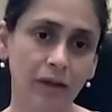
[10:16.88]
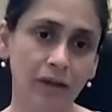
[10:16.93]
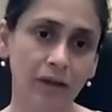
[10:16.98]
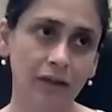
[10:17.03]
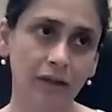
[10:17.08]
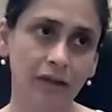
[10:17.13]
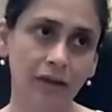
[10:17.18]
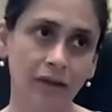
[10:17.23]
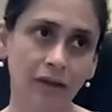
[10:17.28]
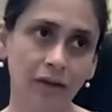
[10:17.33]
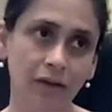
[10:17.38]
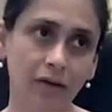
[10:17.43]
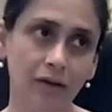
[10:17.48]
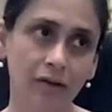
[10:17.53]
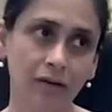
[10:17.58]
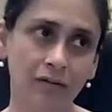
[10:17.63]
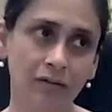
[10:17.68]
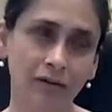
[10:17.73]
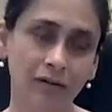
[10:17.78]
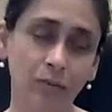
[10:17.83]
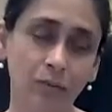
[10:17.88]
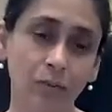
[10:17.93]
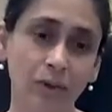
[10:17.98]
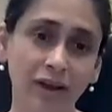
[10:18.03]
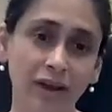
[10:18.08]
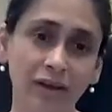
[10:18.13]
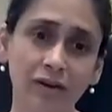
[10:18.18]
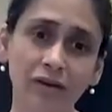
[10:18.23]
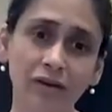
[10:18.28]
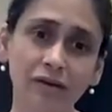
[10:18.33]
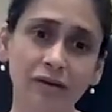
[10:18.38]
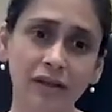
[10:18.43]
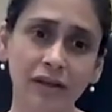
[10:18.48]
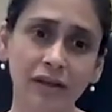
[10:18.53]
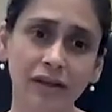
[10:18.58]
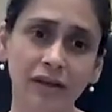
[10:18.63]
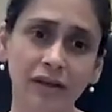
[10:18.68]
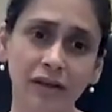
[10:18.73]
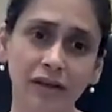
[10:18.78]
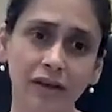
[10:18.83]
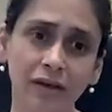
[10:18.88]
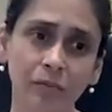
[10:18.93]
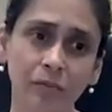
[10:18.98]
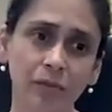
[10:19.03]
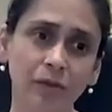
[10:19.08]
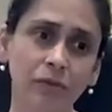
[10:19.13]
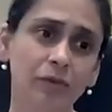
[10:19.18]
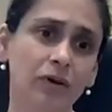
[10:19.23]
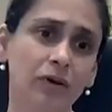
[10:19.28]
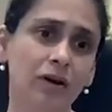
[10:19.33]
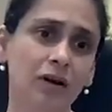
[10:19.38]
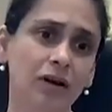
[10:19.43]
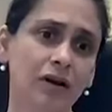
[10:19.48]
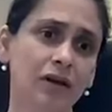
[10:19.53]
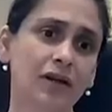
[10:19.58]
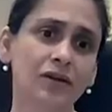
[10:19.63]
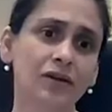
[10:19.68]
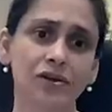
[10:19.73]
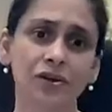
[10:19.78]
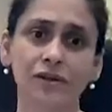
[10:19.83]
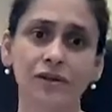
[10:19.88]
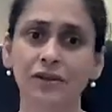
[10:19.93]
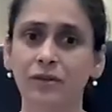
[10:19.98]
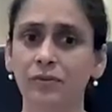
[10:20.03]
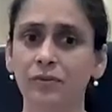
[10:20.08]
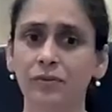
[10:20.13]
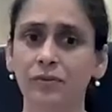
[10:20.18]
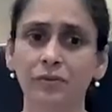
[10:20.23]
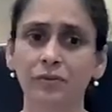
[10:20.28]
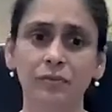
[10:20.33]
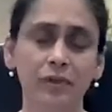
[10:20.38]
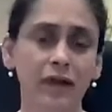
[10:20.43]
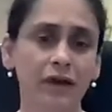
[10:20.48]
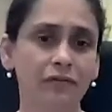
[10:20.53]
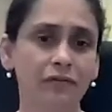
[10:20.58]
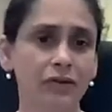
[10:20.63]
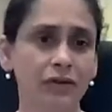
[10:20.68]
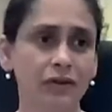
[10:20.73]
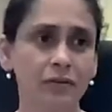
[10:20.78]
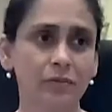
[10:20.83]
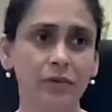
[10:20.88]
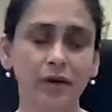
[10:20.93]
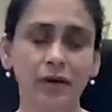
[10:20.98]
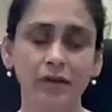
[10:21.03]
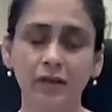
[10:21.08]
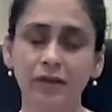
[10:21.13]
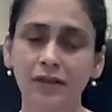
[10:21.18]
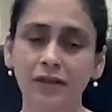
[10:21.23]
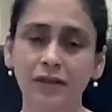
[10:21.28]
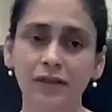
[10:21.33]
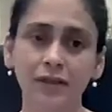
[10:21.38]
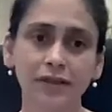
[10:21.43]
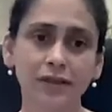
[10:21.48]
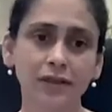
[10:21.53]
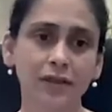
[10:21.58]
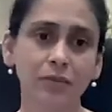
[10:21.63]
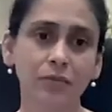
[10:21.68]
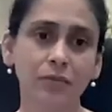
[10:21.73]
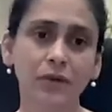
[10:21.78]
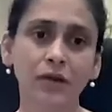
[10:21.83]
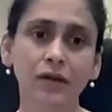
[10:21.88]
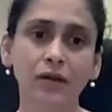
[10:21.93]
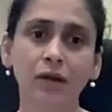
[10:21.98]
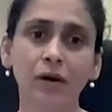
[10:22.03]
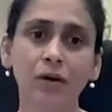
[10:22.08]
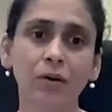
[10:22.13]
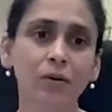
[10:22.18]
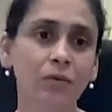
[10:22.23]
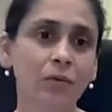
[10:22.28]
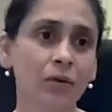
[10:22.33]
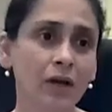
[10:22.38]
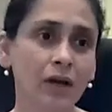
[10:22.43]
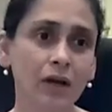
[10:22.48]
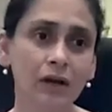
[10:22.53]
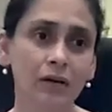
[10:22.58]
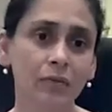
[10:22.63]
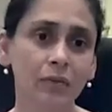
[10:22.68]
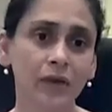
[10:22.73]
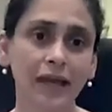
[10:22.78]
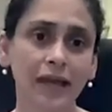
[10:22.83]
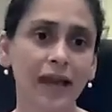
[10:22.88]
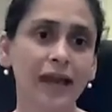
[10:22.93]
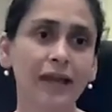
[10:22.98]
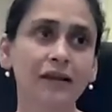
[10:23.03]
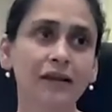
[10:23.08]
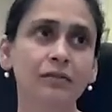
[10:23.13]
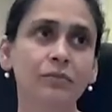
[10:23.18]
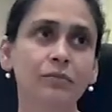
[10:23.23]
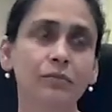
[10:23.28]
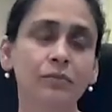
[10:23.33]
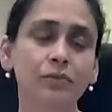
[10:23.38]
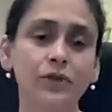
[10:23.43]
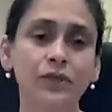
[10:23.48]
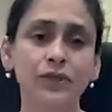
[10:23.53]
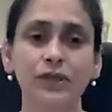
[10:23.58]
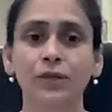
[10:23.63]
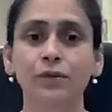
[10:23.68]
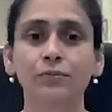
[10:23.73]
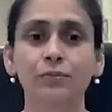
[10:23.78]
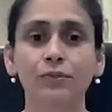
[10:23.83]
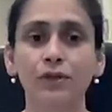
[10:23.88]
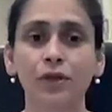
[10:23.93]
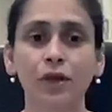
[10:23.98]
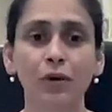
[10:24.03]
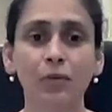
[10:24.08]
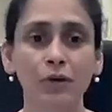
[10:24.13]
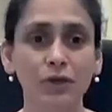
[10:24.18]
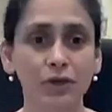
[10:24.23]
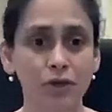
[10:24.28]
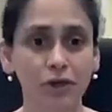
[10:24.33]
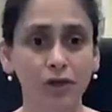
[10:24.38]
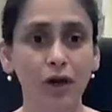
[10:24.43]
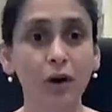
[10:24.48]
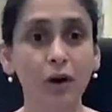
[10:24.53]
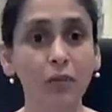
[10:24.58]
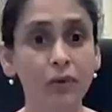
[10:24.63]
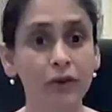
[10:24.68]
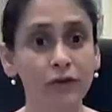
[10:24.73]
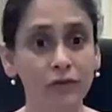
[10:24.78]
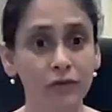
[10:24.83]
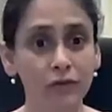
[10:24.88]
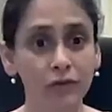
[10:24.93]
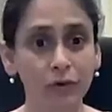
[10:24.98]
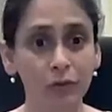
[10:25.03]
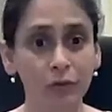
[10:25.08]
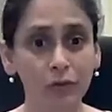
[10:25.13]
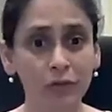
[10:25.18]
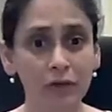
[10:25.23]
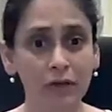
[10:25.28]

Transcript: they are aware, like they were Caucasians, they were African Americans, and they say, we know, we can't presume to know what you're going through,